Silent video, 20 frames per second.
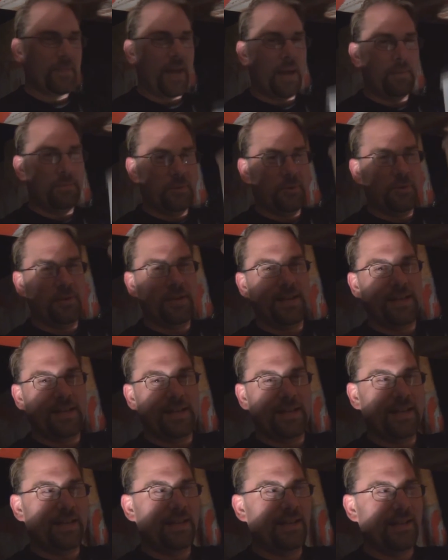I'm doing it
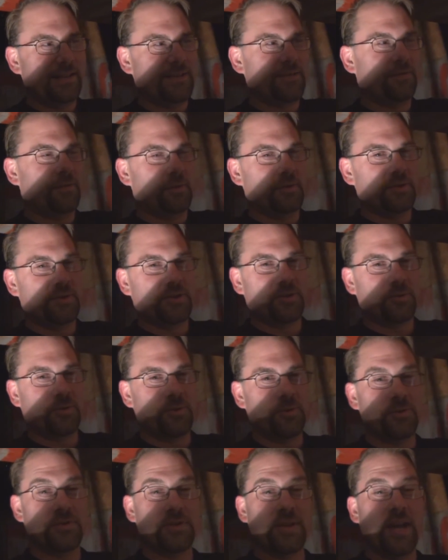again. It's full of
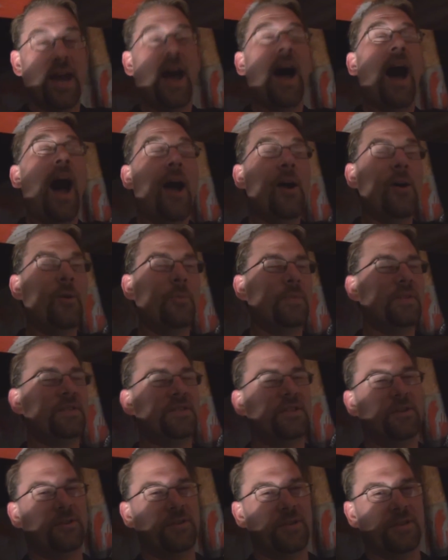screws. I hope
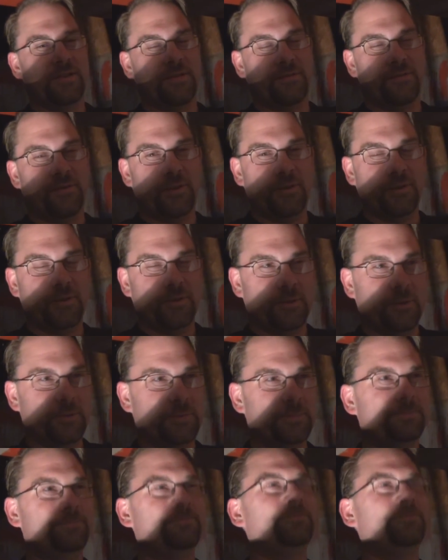this year it doesn't fall over.